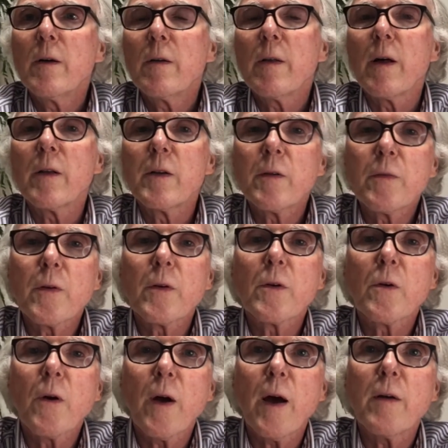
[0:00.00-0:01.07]
different
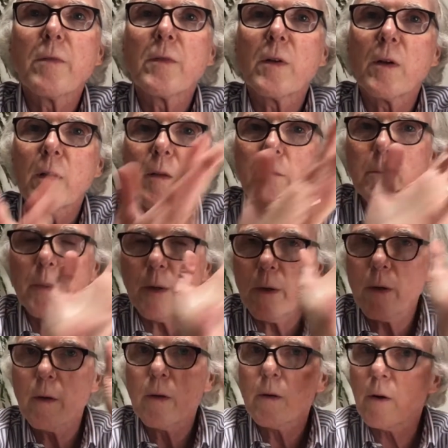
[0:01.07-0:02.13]
craft
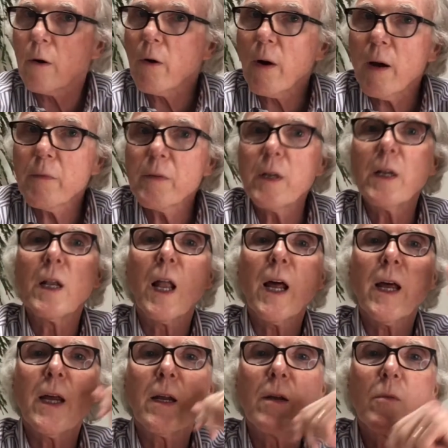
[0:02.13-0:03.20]
beer or crafty
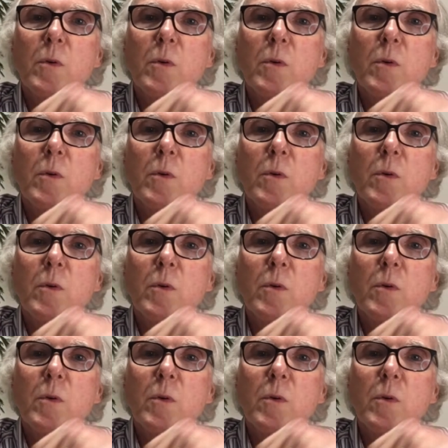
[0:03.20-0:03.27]
line,